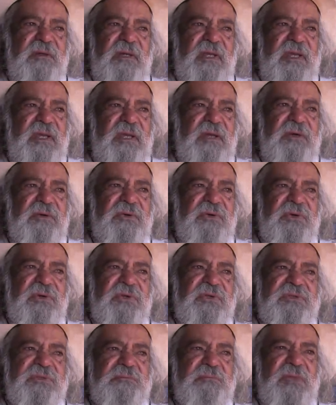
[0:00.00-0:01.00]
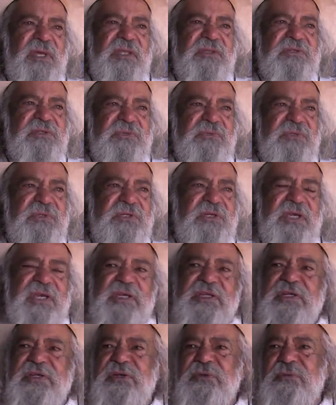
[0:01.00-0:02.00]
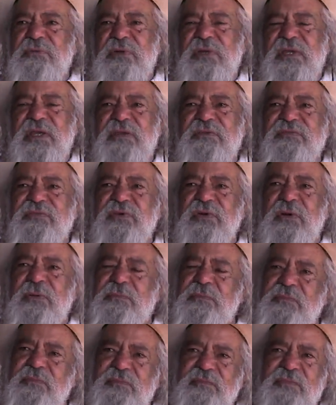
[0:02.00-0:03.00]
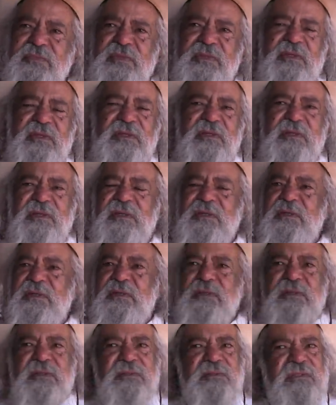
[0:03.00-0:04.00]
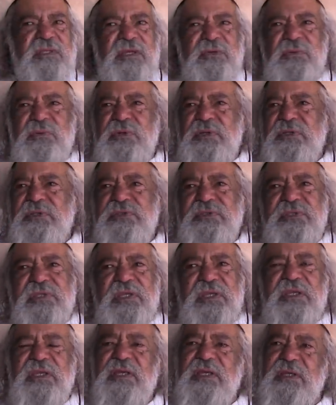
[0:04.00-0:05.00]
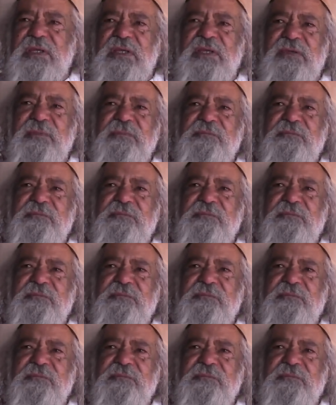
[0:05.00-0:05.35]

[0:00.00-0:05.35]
Our earth mothers were taken away from. They weren't there.